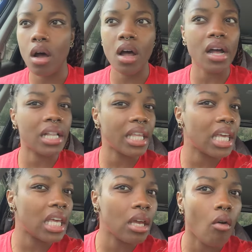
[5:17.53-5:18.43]

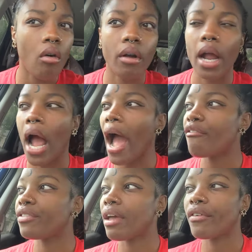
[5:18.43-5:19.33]
ugly or
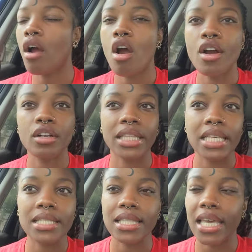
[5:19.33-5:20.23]
I've never heard
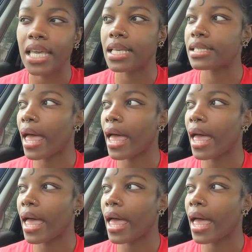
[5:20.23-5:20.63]
these things.